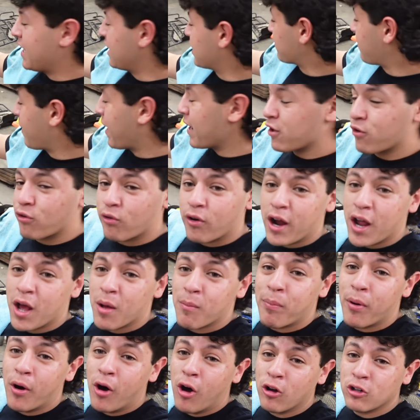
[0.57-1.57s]
is my
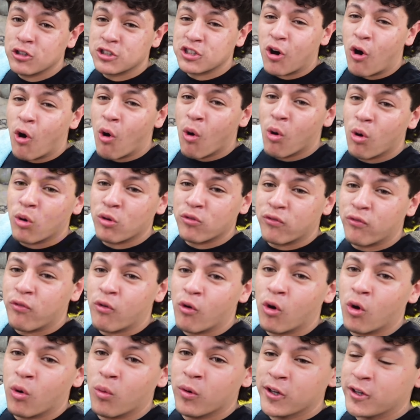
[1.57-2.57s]
grandpa's old
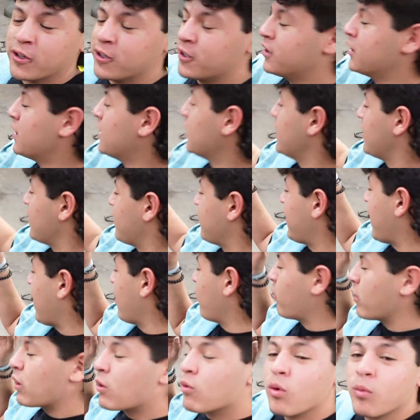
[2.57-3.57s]
four-wheeler
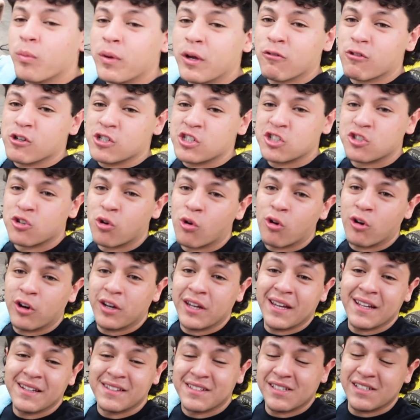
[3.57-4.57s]
that we will be
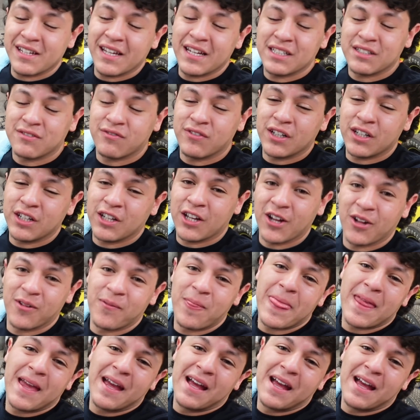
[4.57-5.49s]
restoring in today's video.